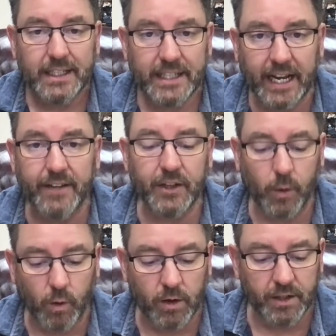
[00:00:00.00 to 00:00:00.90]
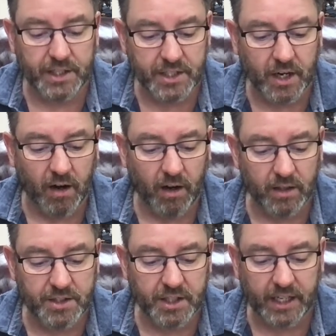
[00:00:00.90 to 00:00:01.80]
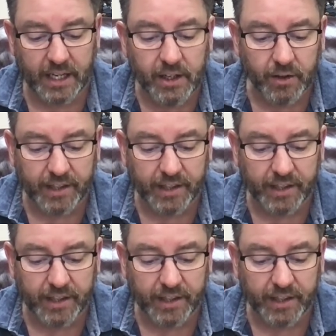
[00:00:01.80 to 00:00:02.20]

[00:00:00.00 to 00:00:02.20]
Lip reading: David ordered his guards to kill